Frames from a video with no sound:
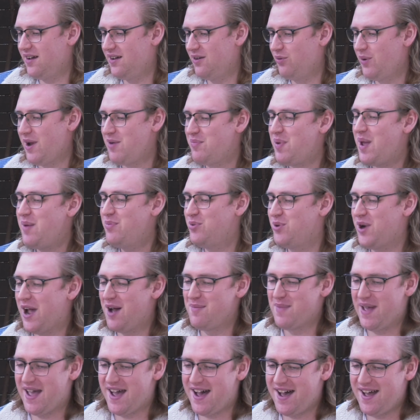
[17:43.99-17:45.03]
when people
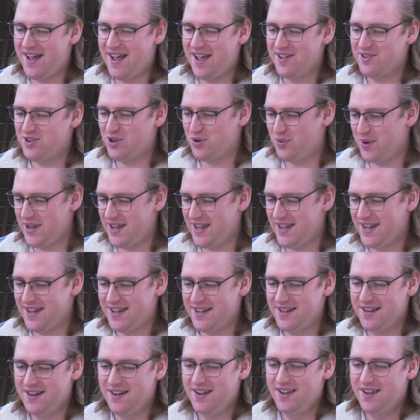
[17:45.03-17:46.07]
come out as
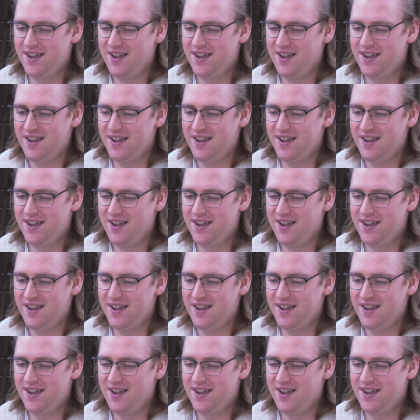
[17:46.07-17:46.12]
queer,